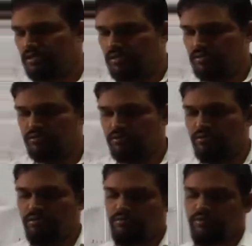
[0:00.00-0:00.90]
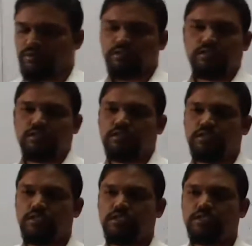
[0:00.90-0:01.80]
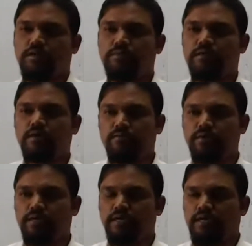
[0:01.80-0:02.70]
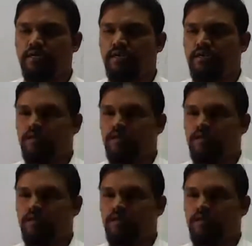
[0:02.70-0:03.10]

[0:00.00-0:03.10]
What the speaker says: So with this chapter completed.